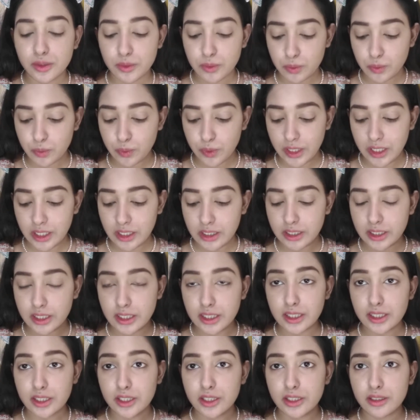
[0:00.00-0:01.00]

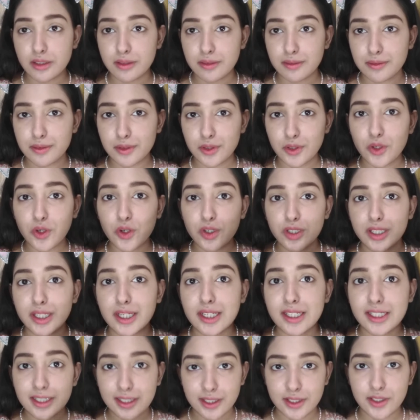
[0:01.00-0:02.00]
very good
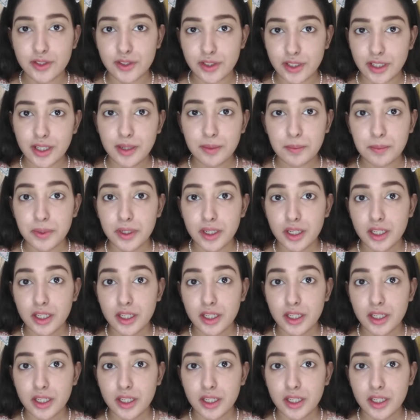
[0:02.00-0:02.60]
in grip.